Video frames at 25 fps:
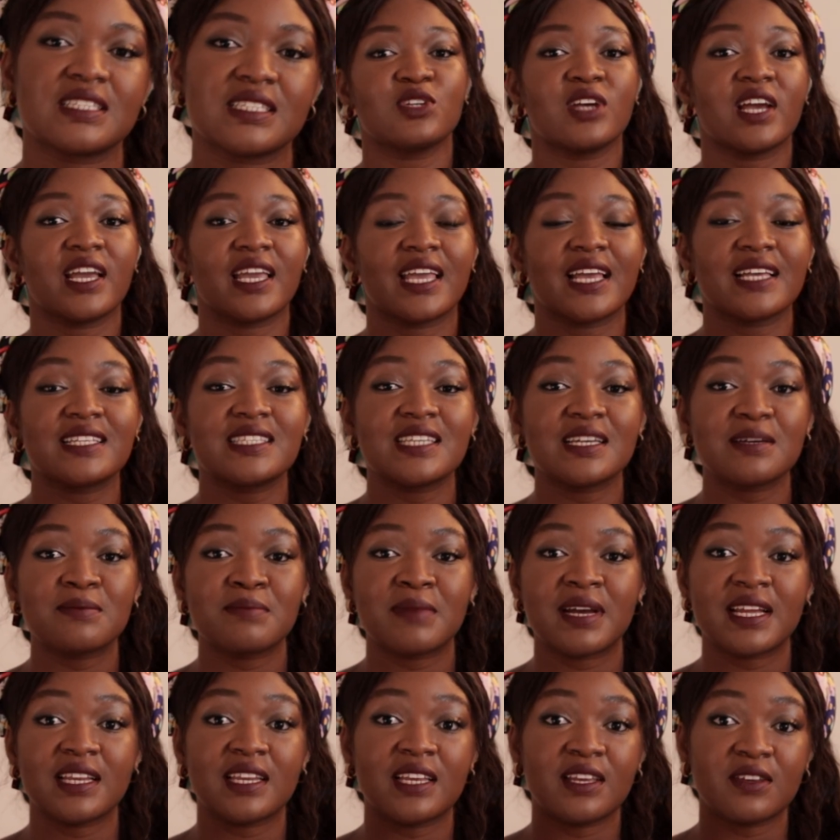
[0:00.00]
You are
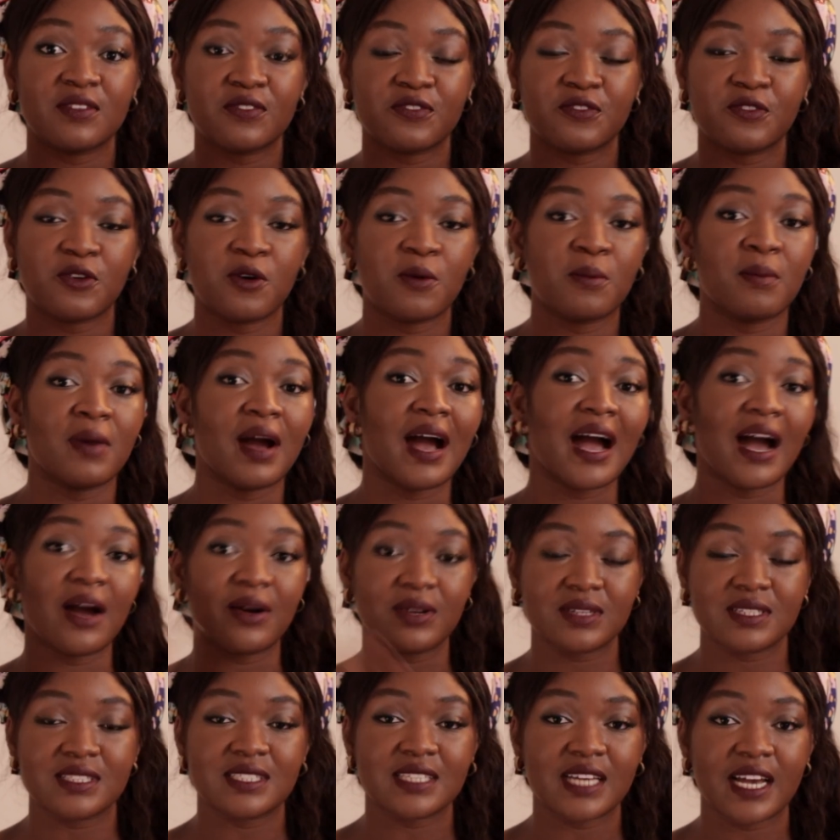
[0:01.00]
getting money from
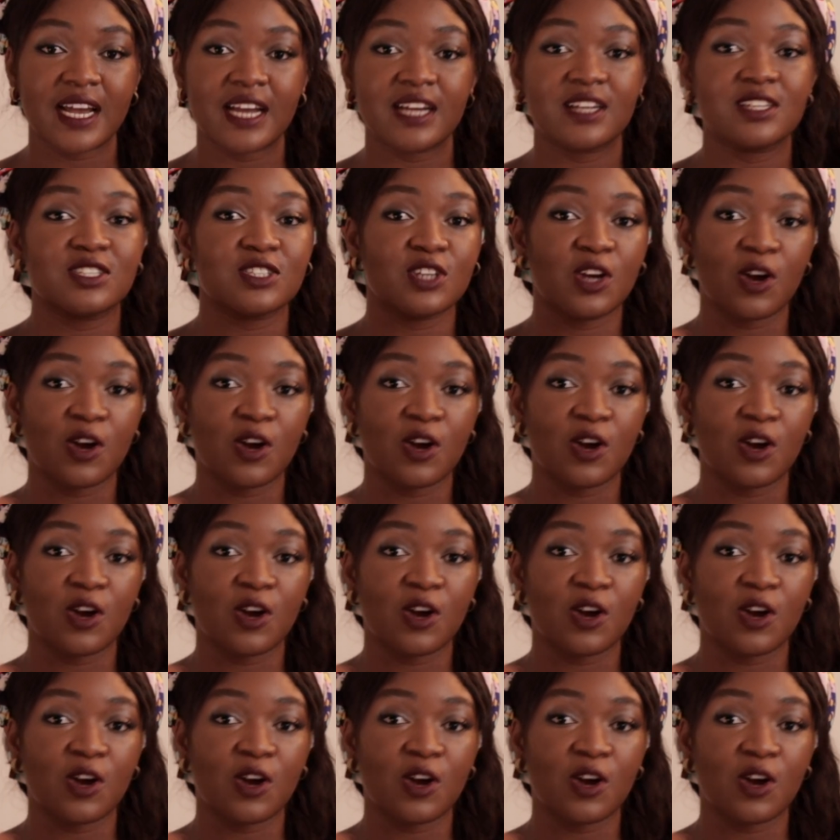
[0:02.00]
outside to